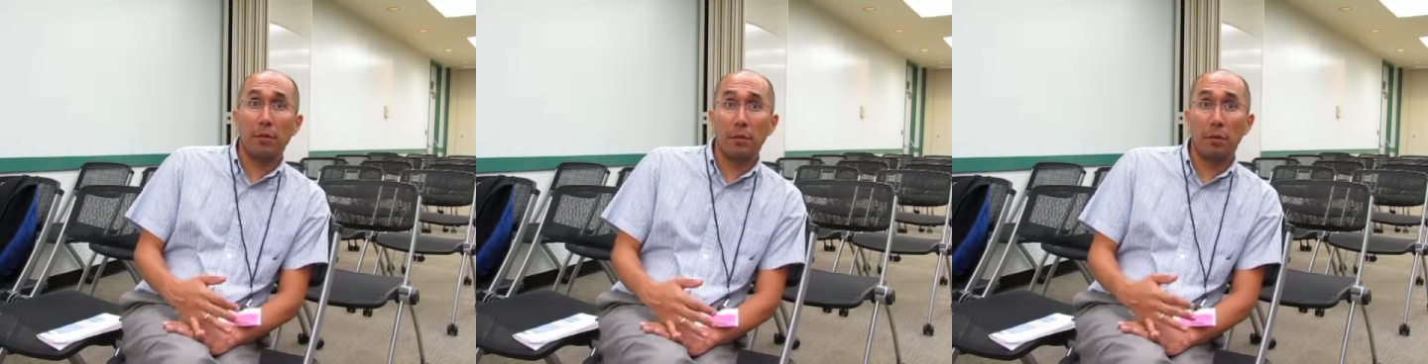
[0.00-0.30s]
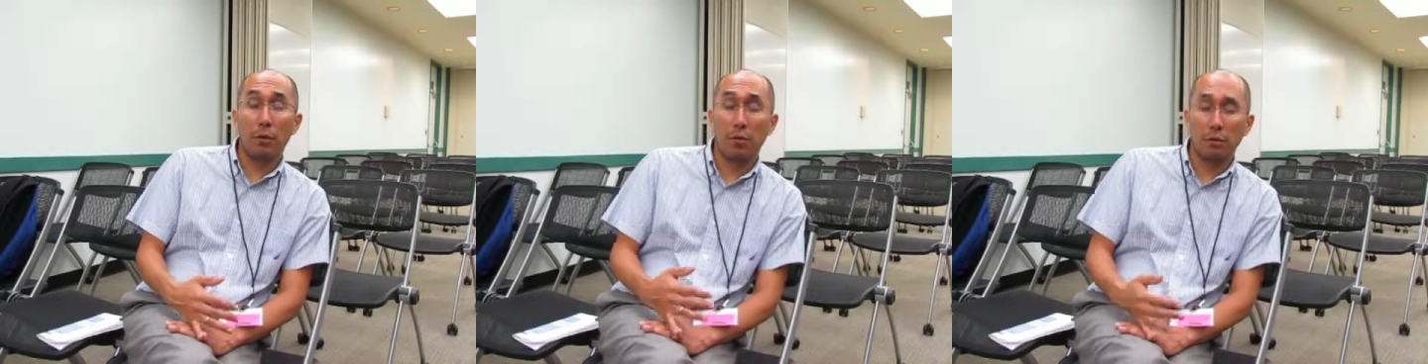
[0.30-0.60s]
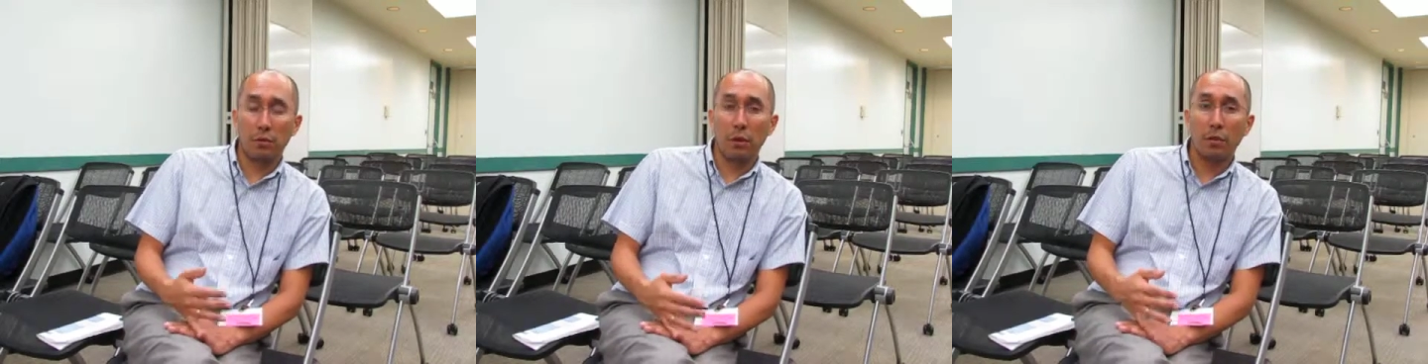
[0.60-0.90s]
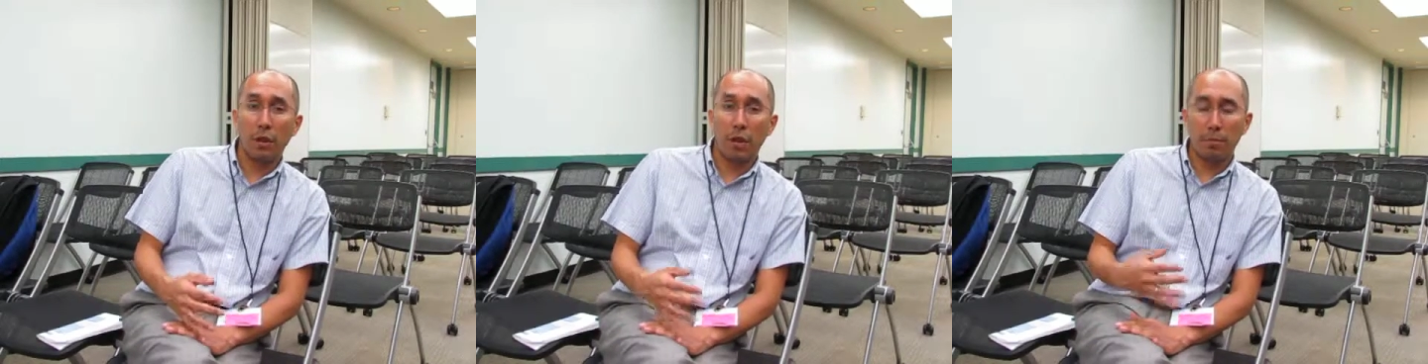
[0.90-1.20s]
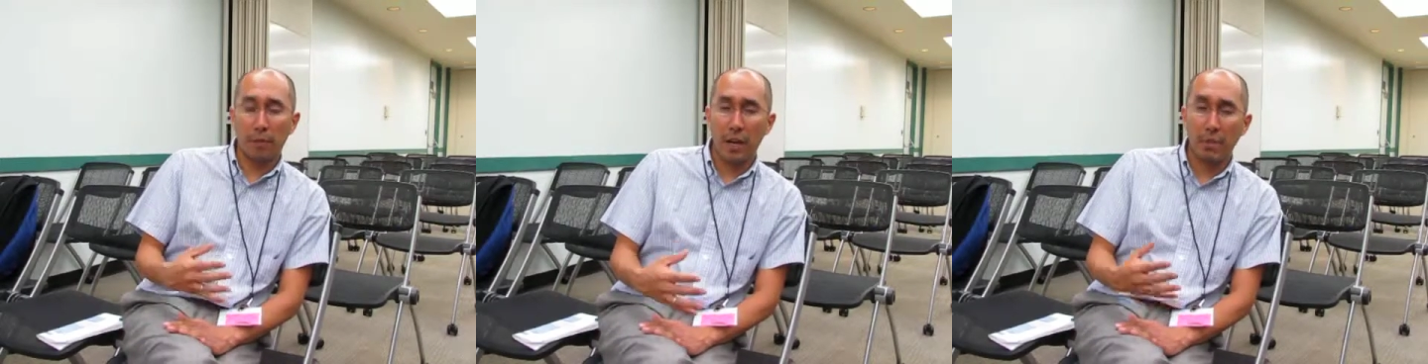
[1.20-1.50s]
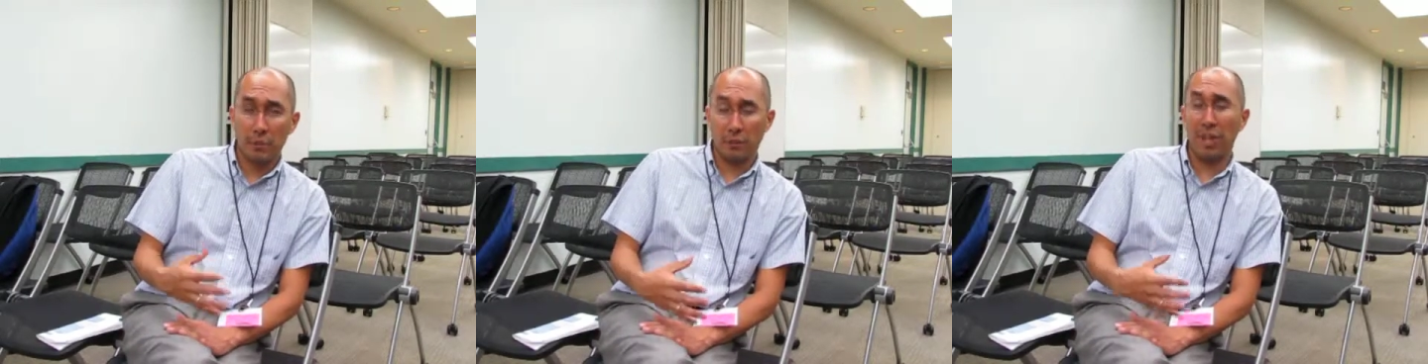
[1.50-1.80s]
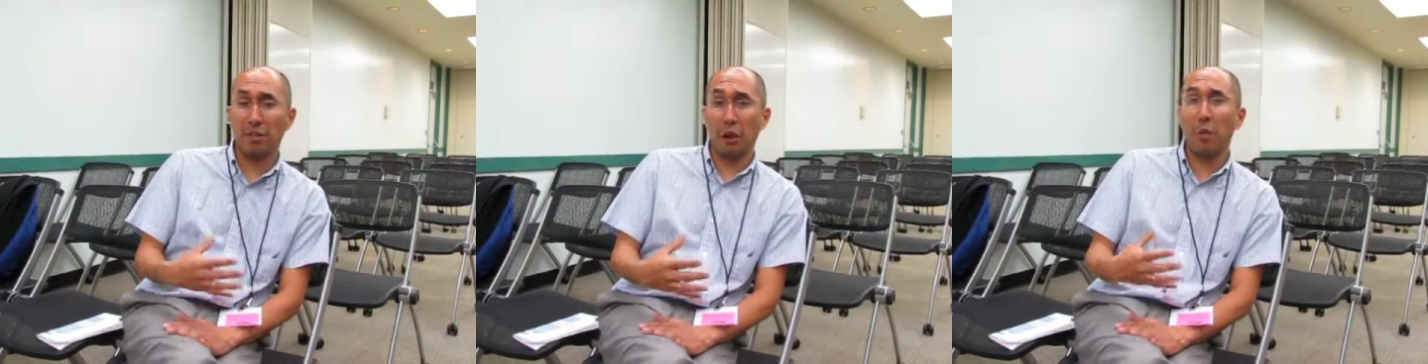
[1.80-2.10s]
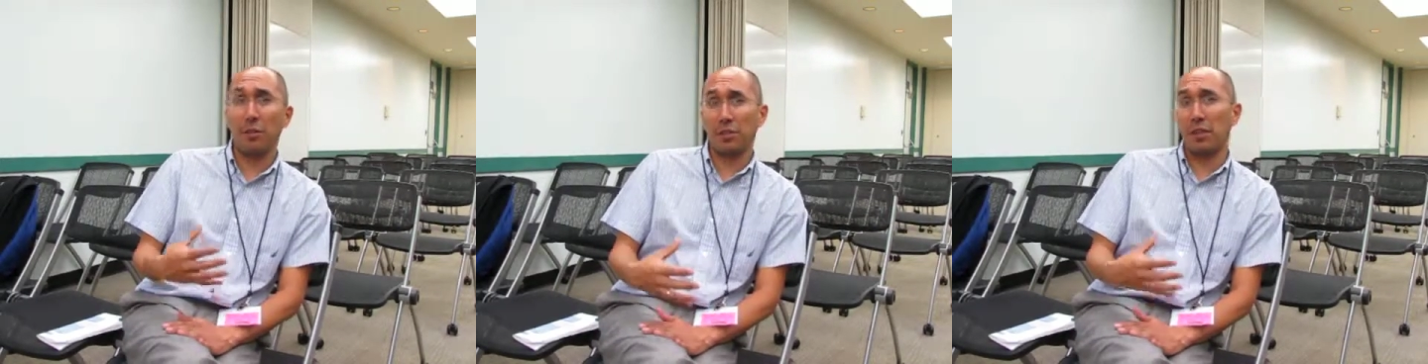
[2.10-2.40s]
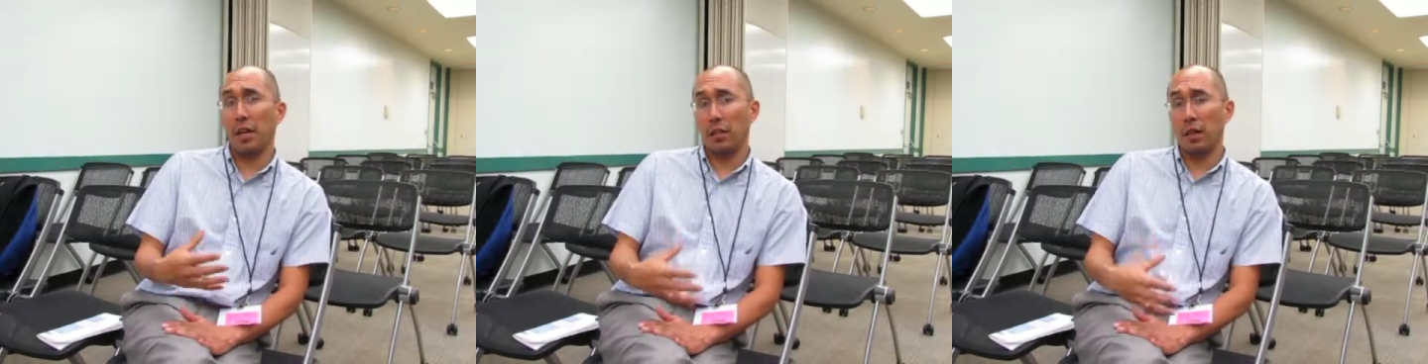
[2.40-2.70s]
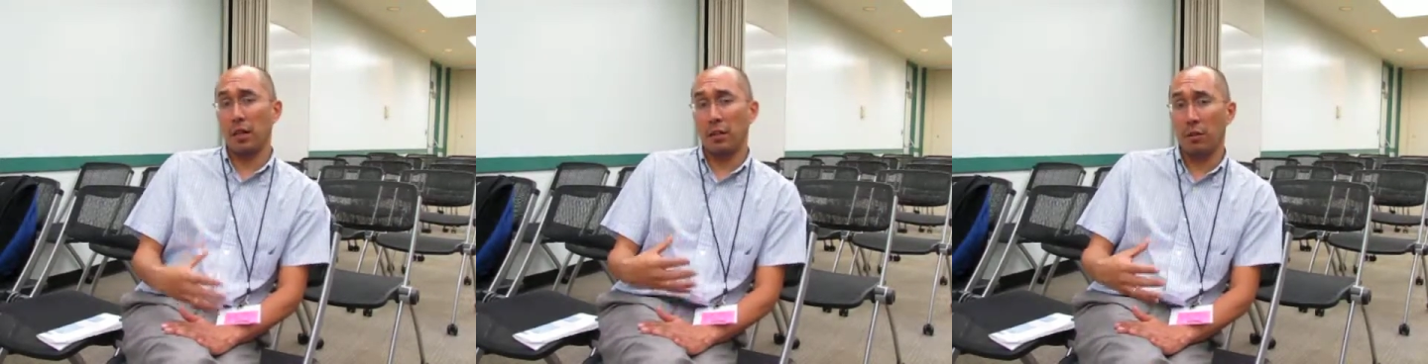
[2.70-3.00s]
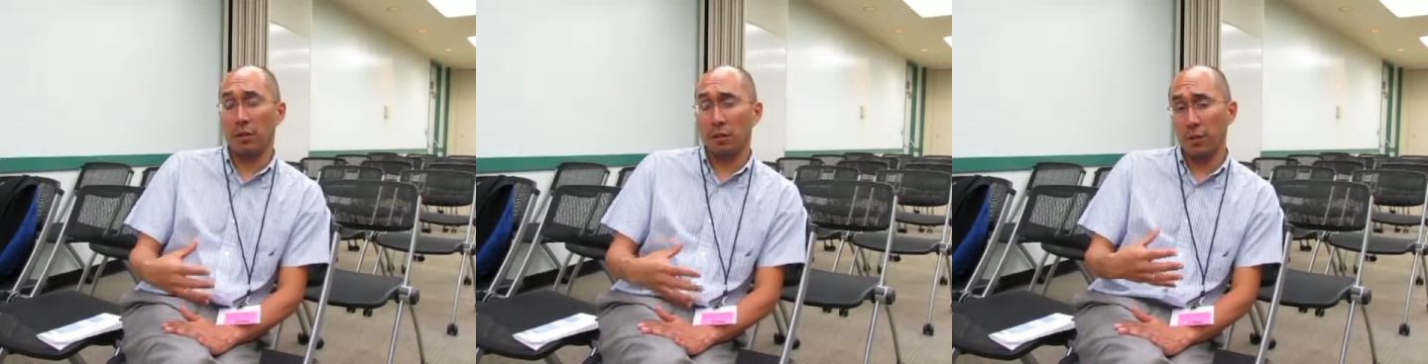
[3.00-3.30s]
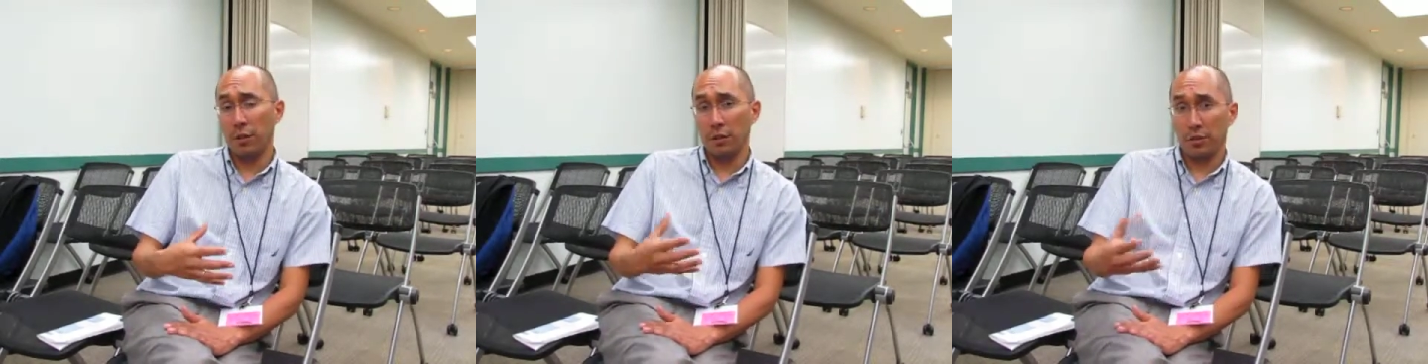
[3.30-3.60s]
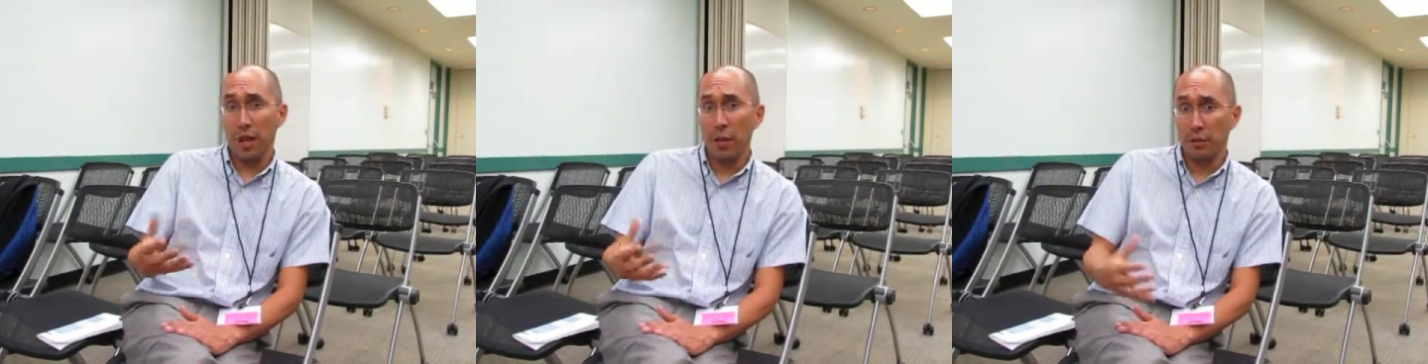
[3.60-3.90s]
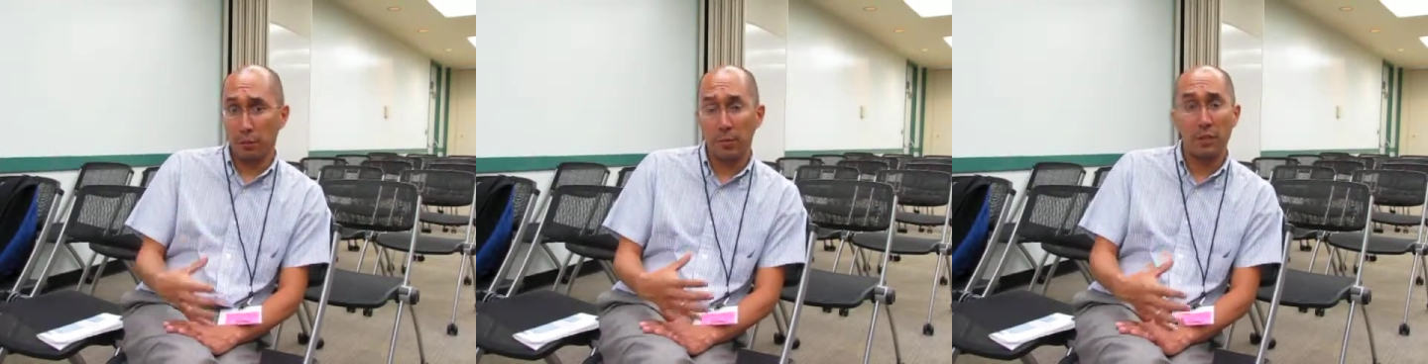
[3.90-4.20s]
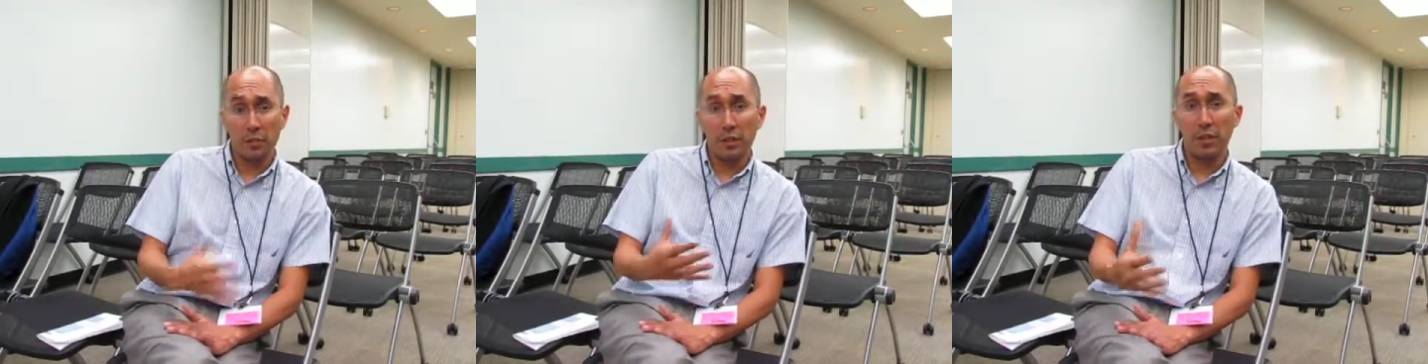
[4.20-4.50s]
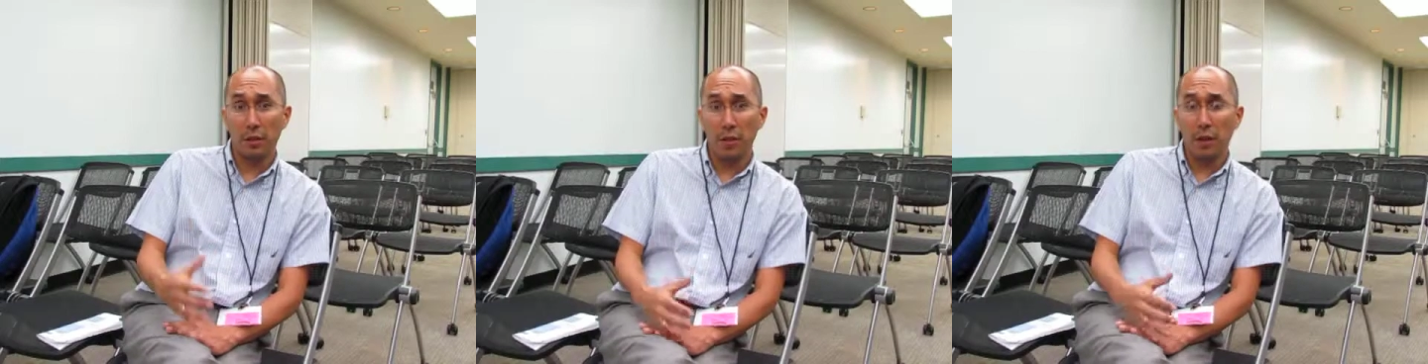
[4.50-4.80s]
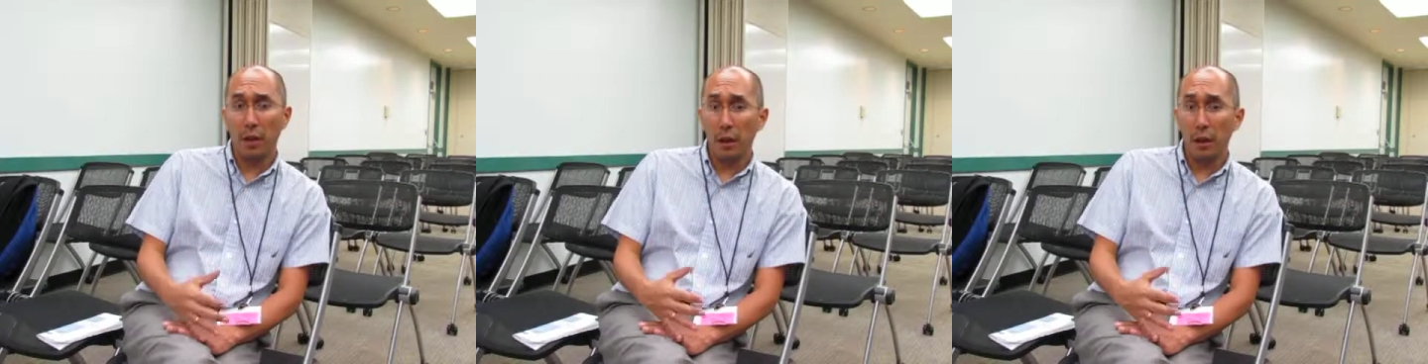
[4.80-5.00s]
So it's not that complex like any other societies, but still,